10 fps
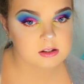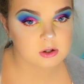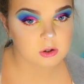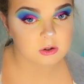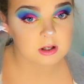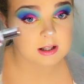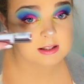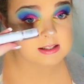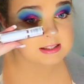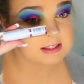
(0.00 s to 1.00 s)
so
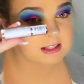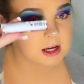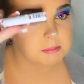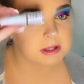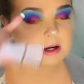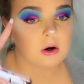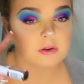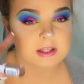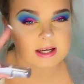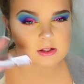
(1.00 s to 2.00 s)
colours stand out better
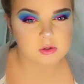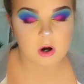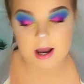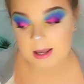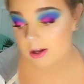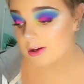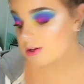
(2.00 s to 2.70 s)
on the actual light.